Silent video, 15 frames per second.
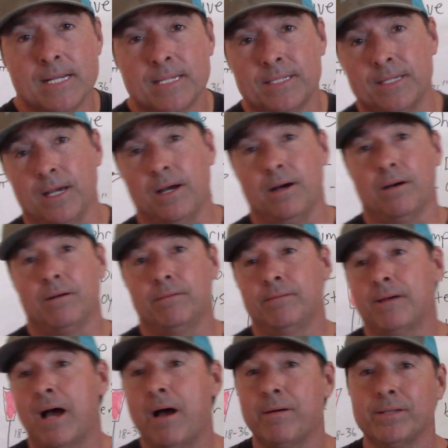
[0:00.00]

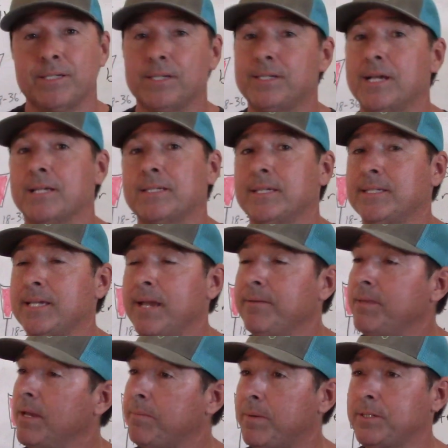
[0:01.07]
So I would suggest the same
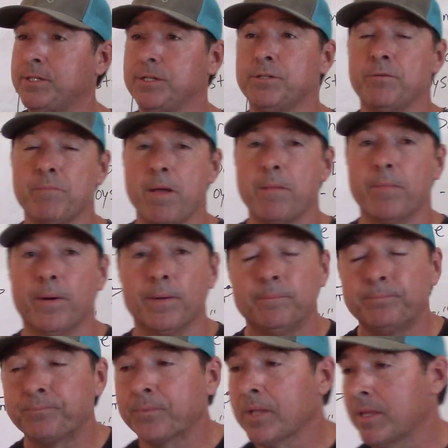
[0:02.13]
thing, but just
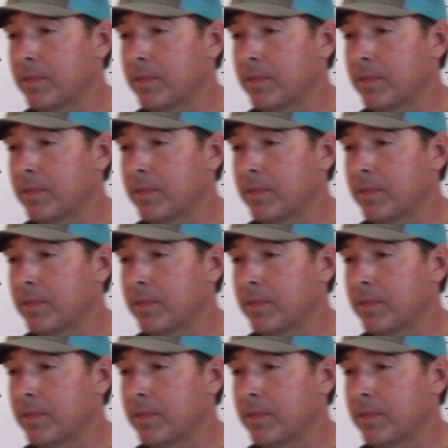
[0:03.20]
remember,